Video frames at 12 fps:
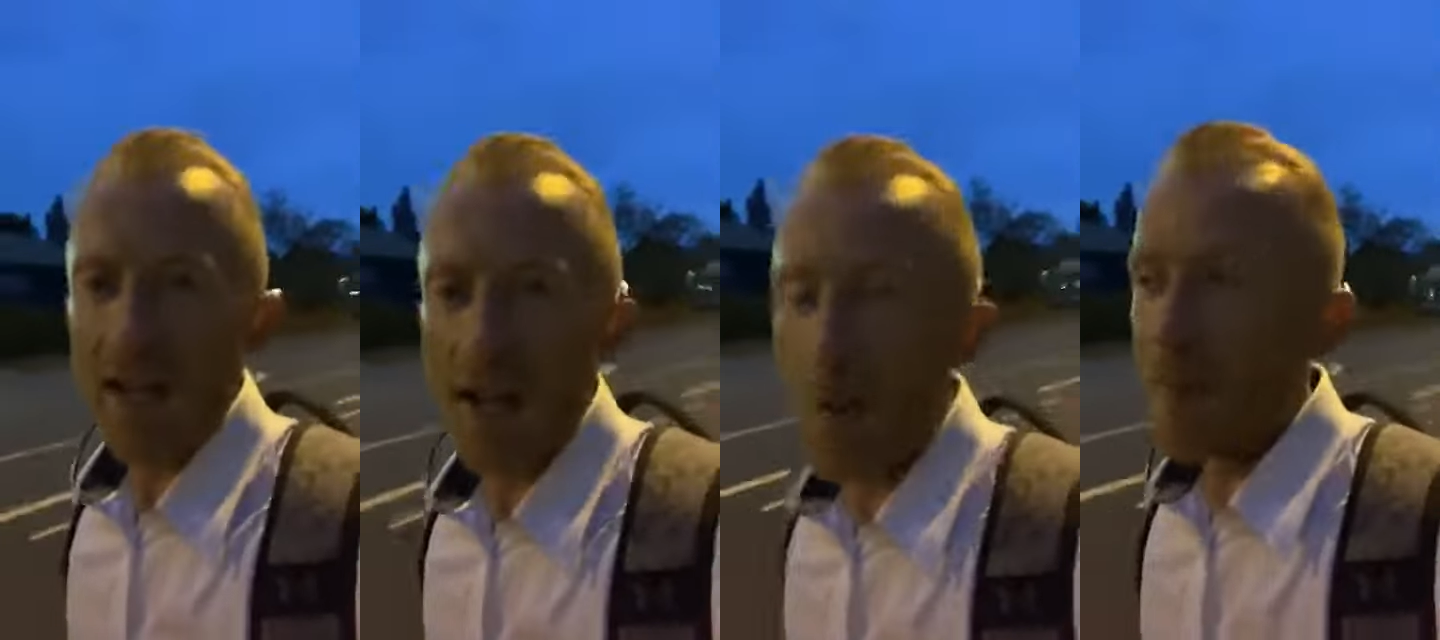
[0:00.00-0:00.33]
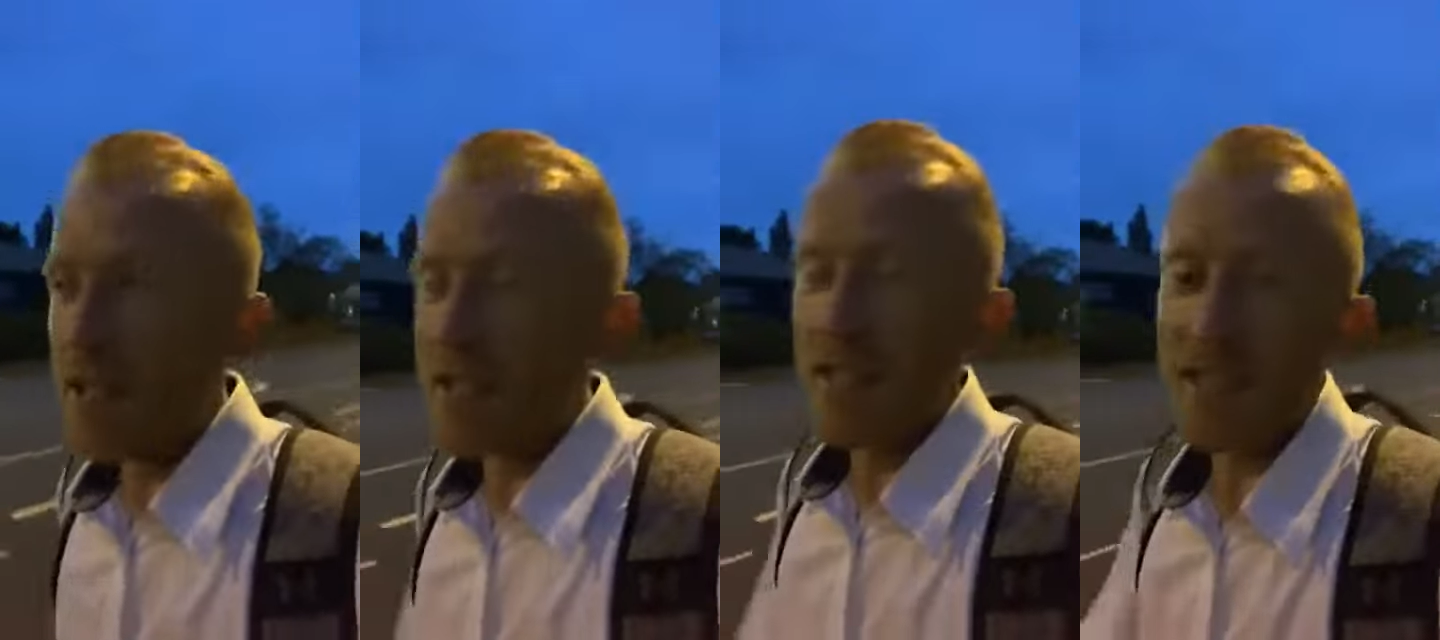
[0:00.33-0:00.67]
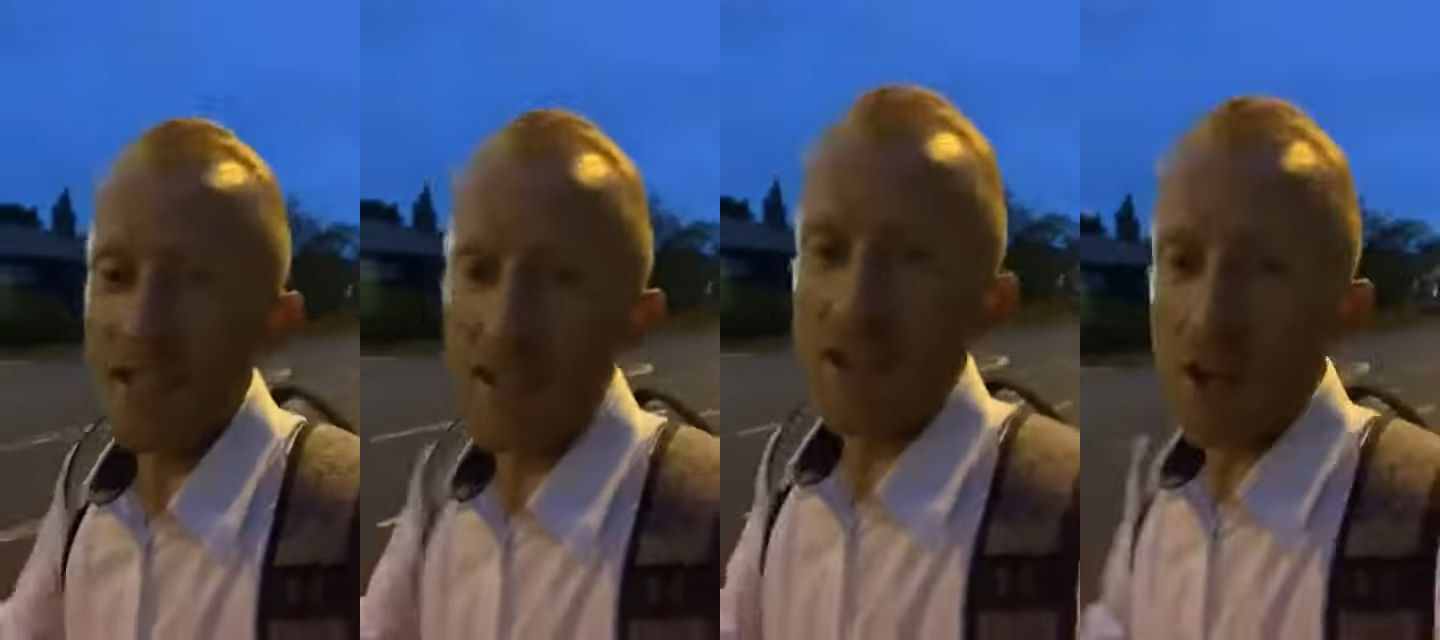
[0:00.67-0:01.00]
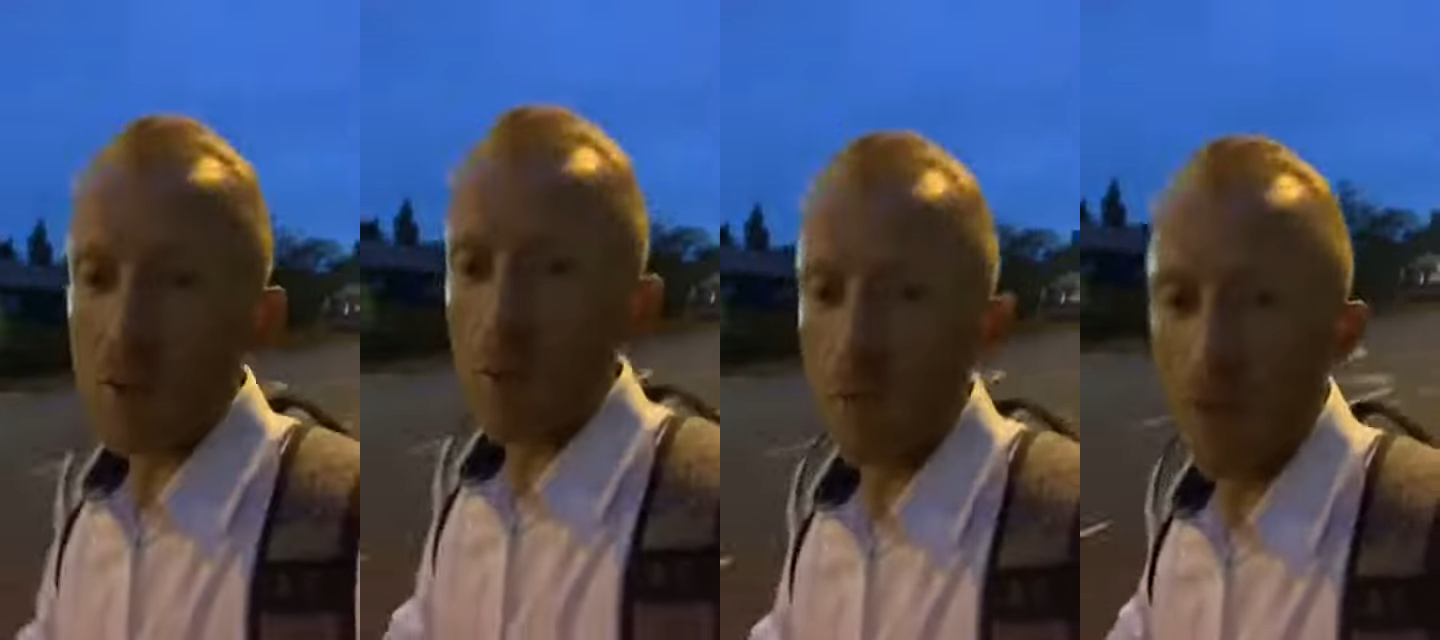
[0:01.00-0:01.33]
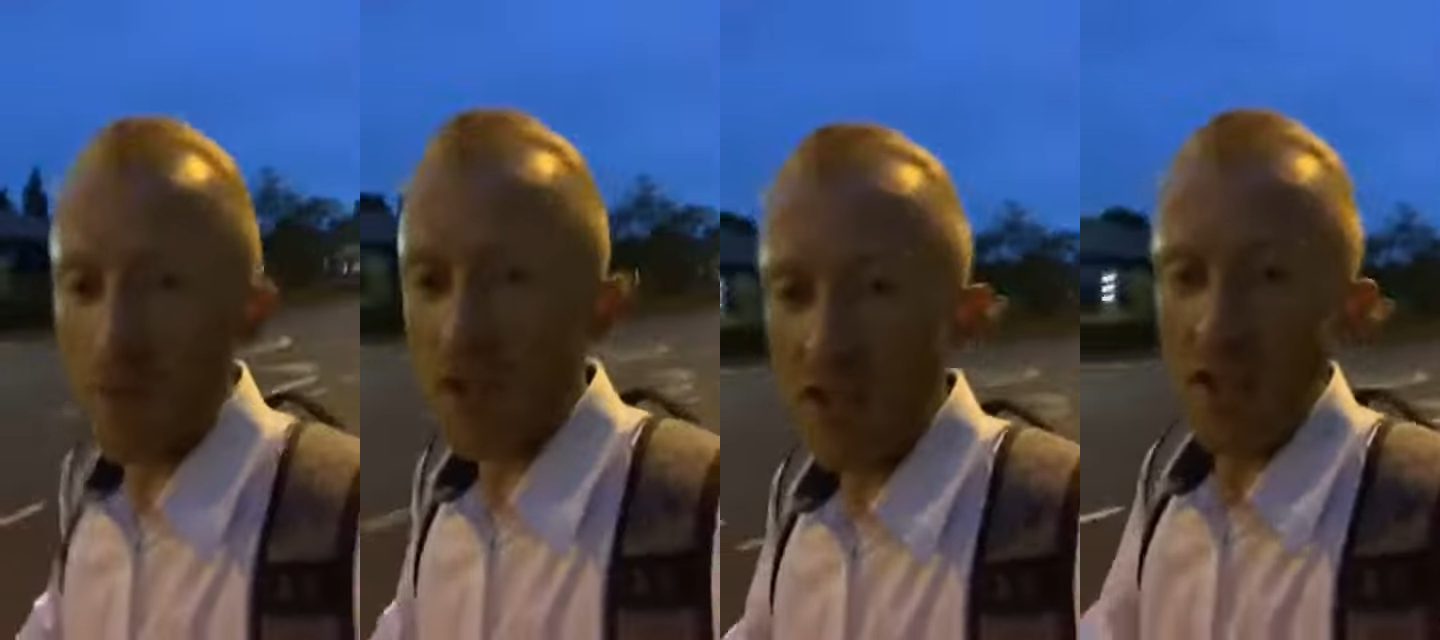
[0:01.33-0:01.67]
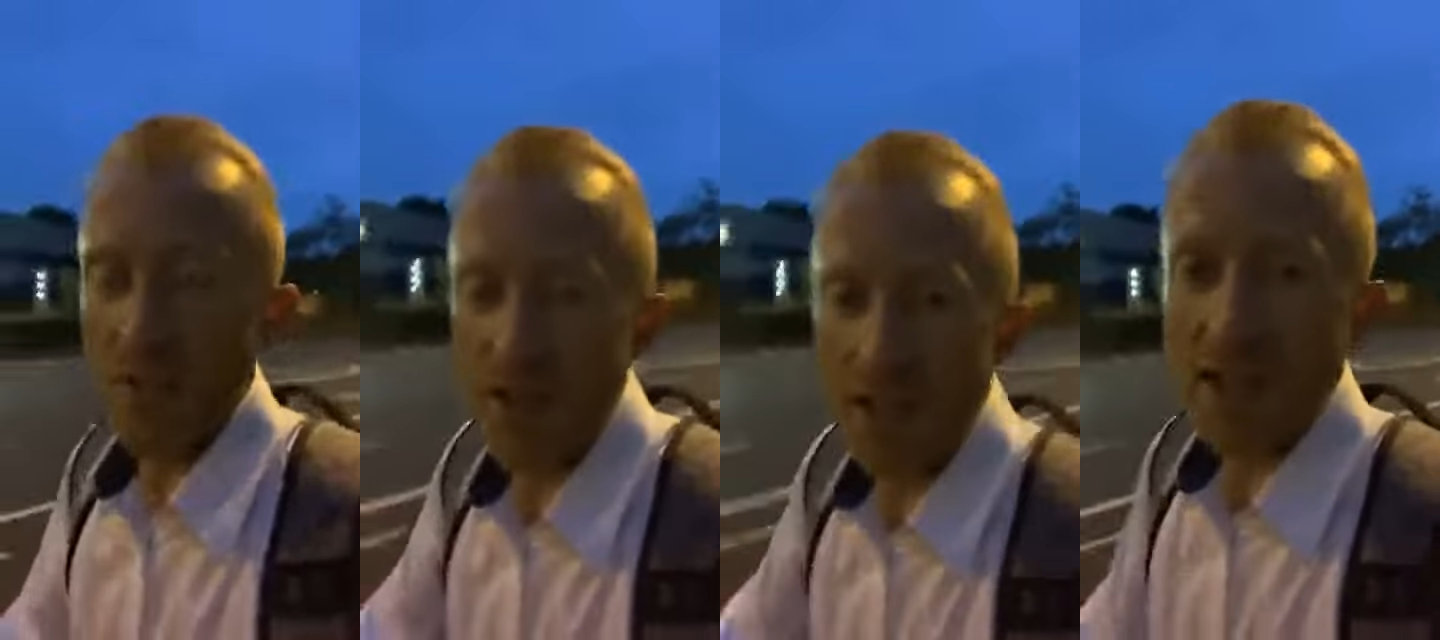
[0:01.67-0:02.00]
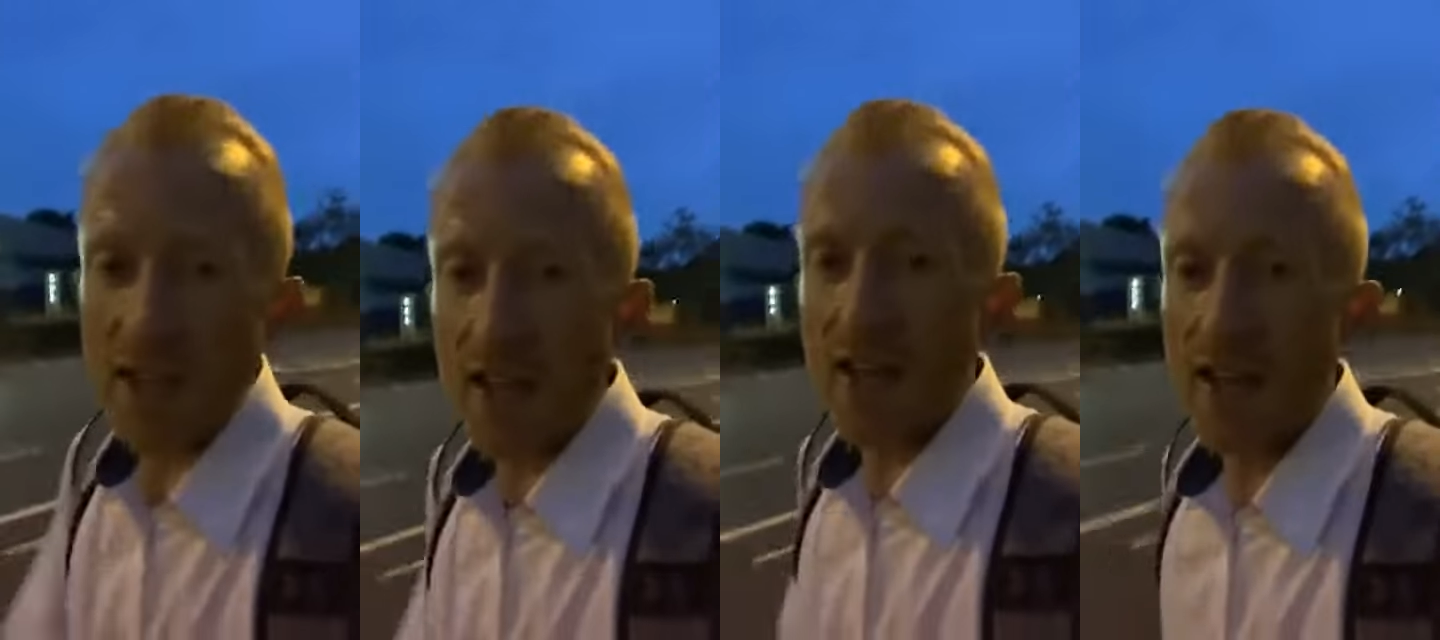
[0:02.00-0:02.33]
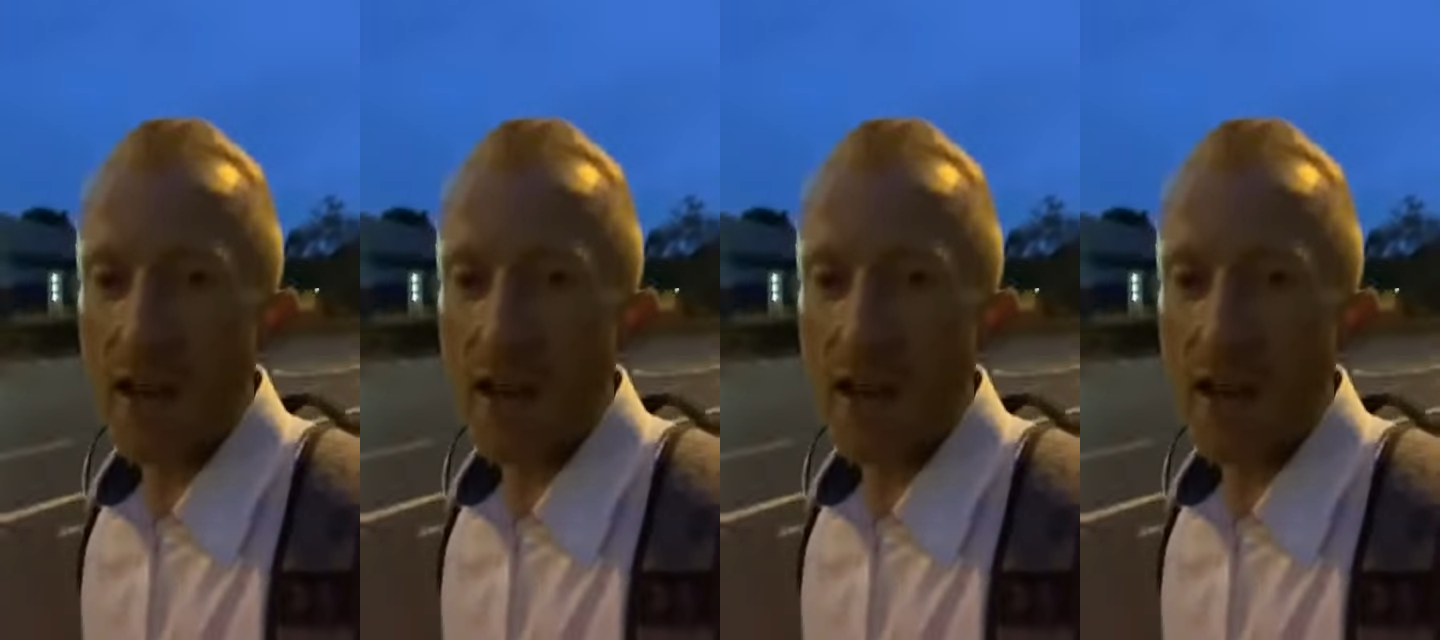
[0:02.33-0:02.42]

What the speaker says: in our businesses? You know, what have we achieved this year?